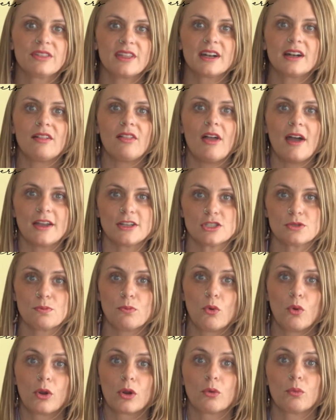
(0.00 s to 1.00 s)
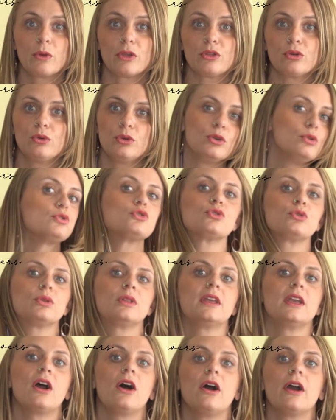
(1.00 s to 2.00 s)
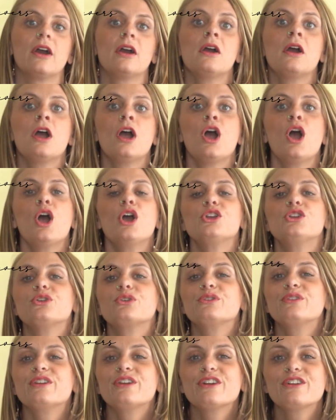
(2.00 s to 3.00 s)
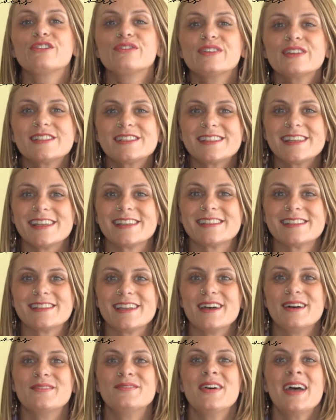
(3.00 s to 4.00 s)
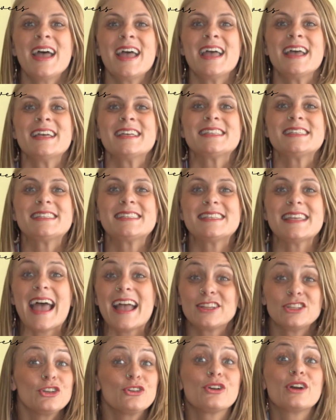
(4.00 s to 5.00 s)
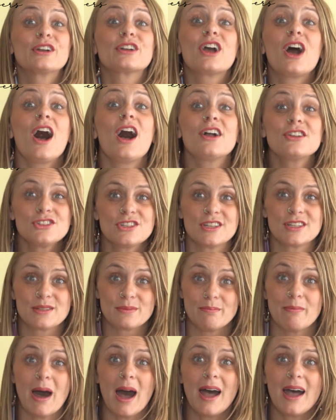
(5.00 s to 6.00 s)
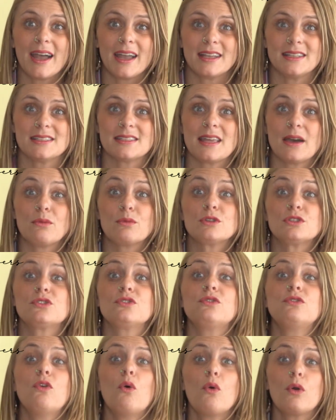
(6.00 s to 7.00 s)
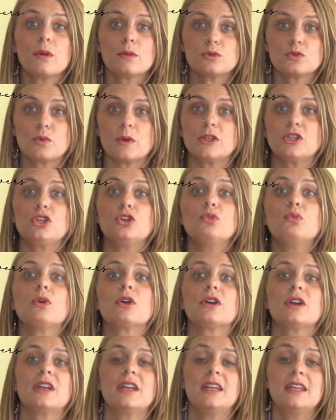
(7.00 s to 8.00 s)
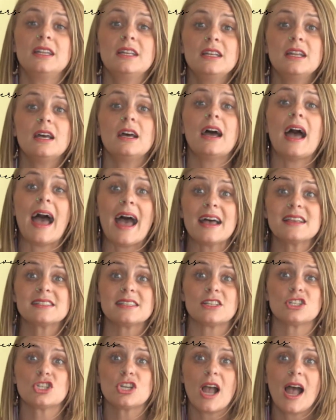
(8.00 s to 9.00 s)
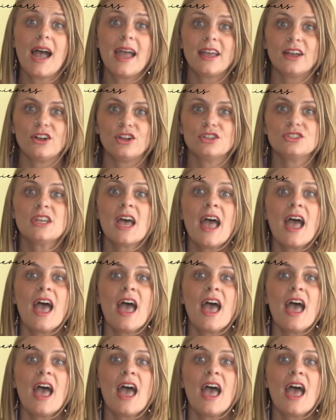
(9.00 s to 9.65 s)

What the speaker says: that aligns more with who you truly are, your nervous system and your unconscious mind that was formed when you were in as a child,